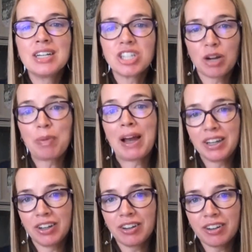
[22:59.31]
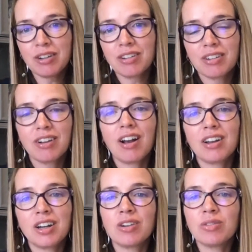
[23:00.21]
Check back here
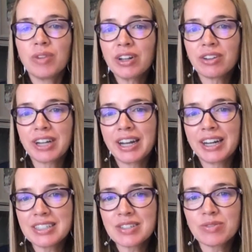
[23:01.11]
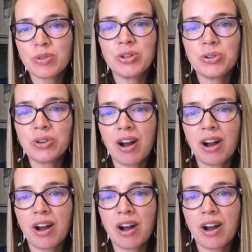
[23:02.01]
on a regular cadence for new